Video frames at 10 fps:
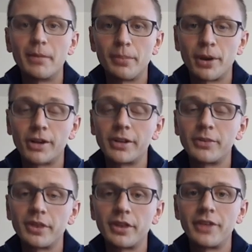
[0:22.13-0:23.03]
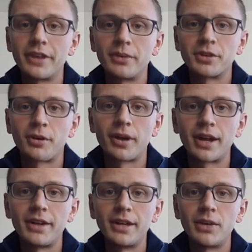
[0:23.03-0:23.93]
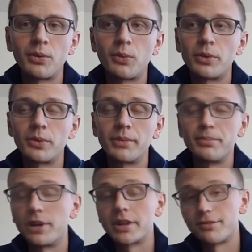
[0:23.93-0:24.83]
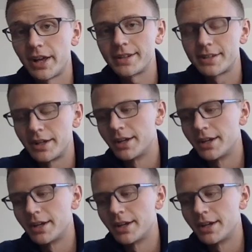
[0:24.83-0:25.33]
Apparently we thought that was a great idea when we booked the flight.